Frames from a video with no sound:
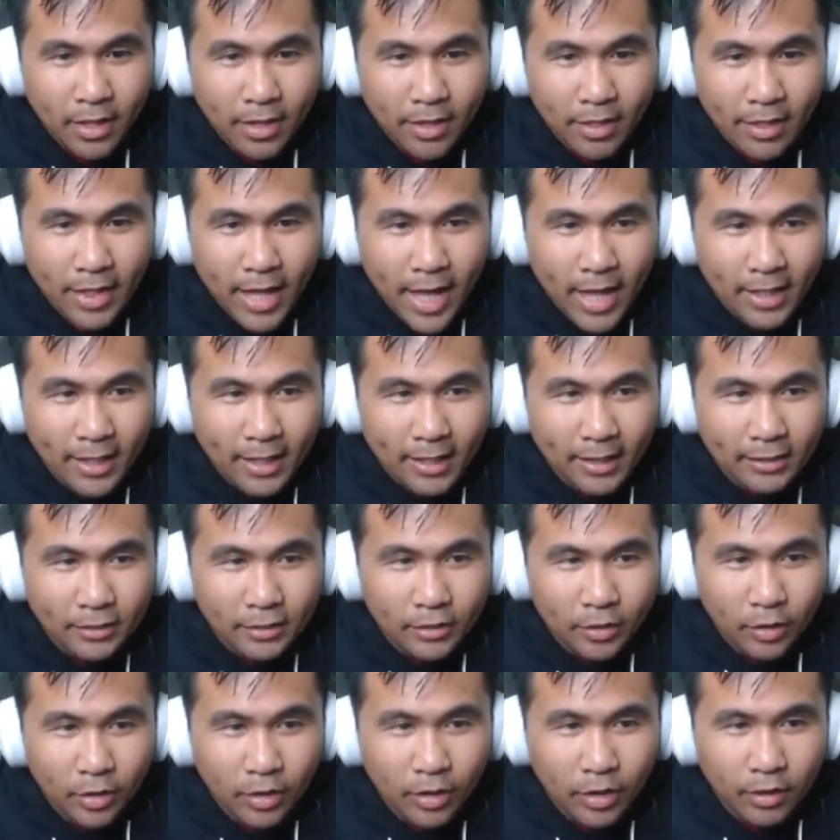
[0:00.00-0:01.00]
That is
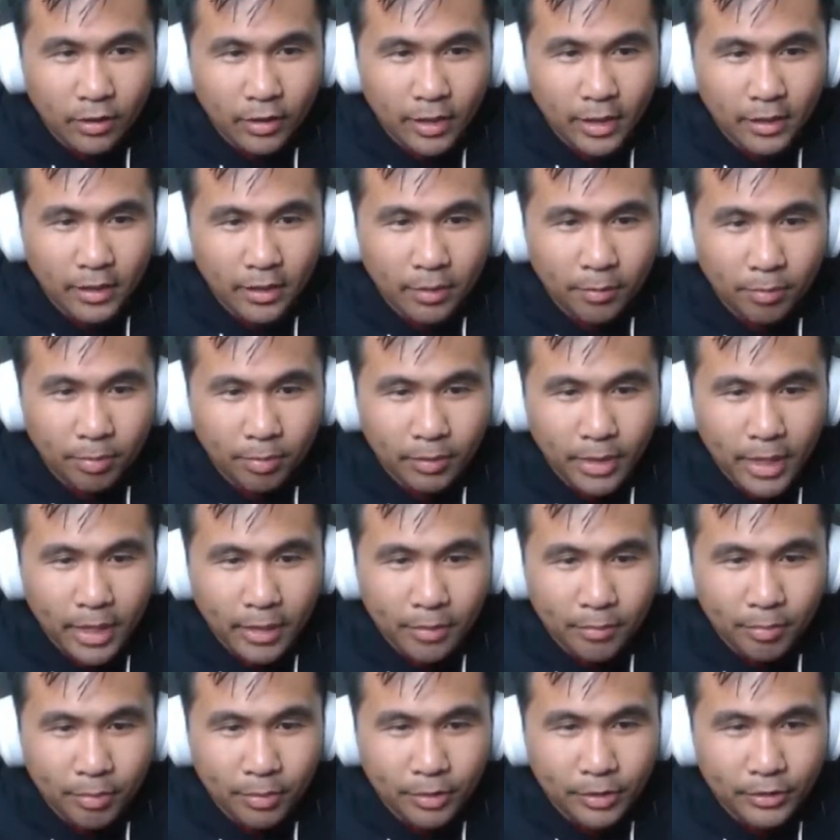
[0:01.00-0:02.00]
to collect the black
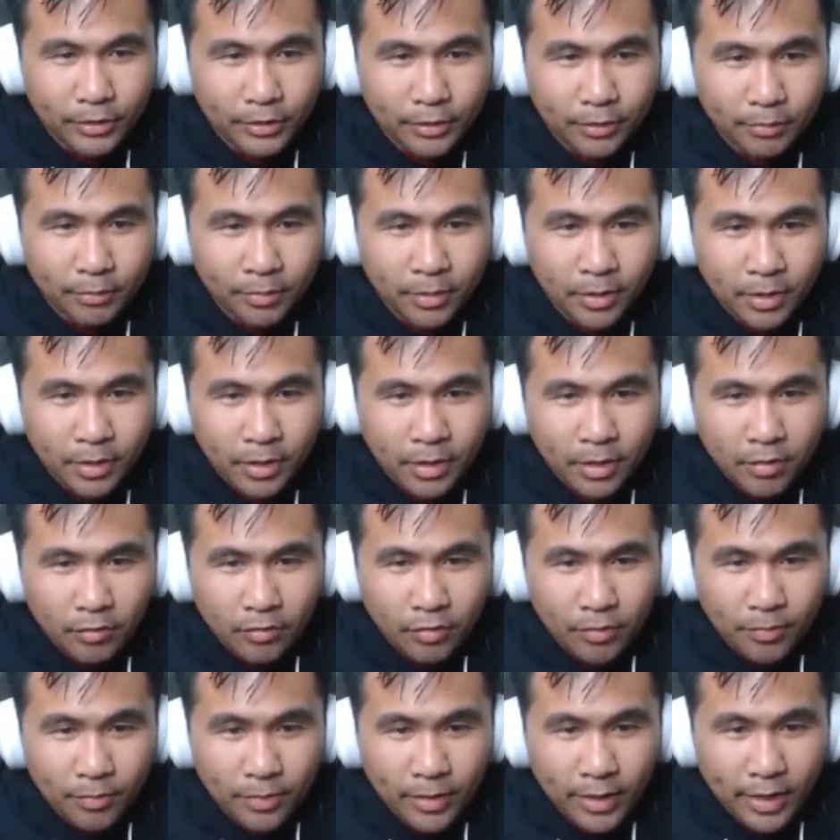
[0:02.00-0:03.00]
prism
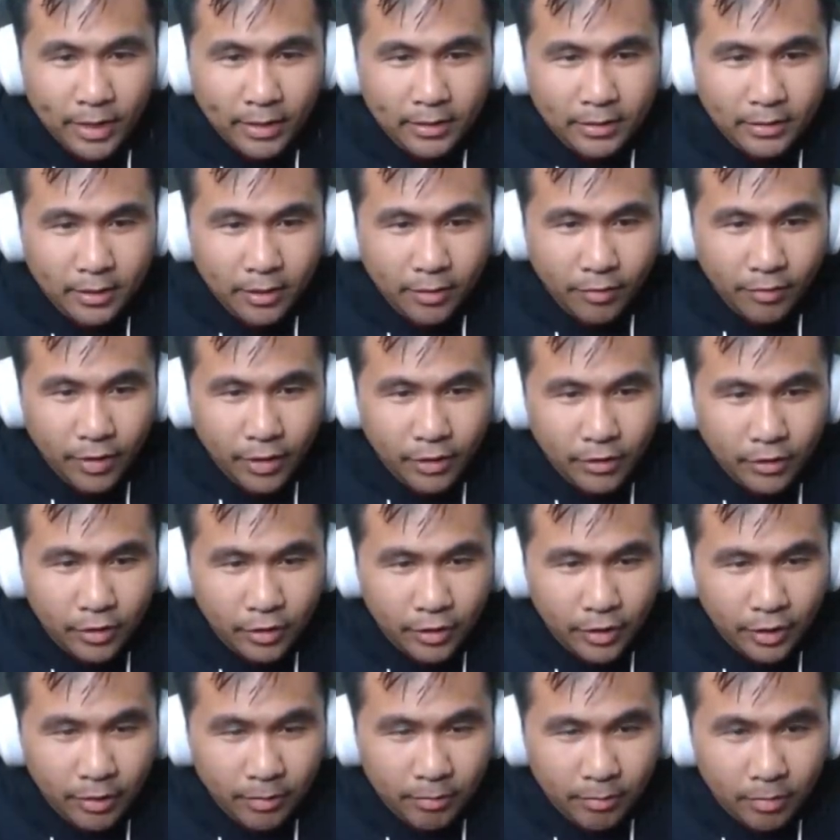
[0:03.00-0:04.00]
from the excavation
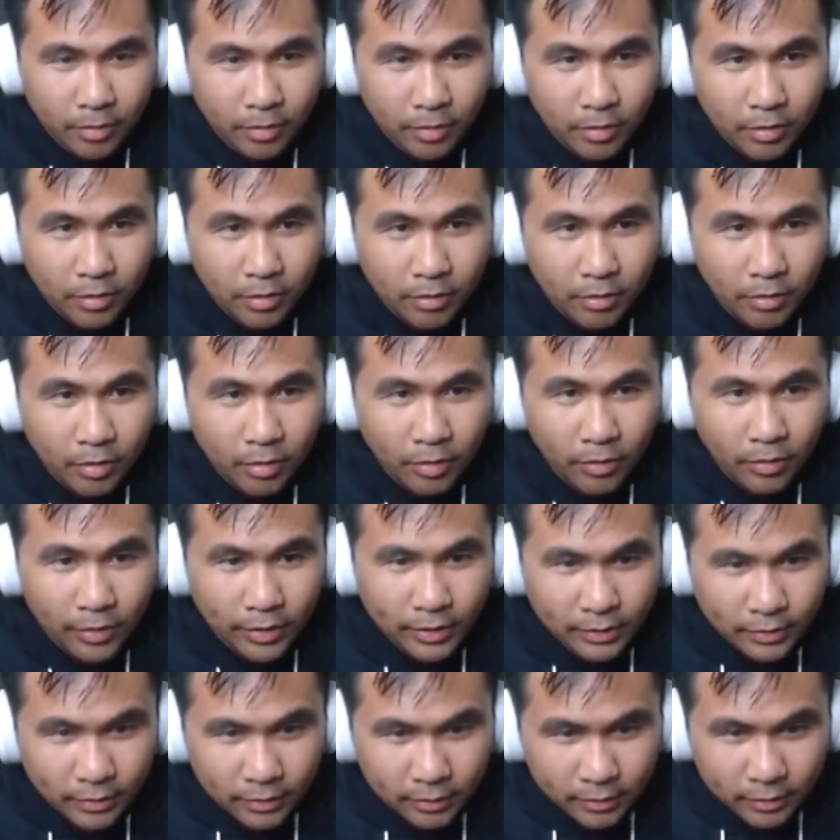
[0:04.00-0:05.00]
team. Oh, all
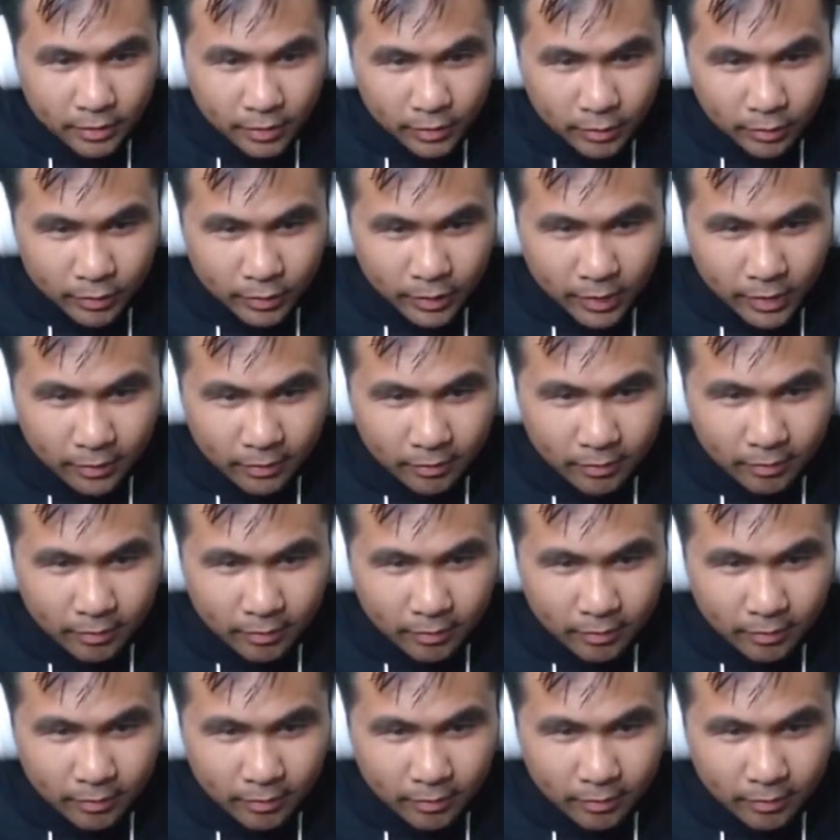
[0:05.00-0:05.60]
this? This is it?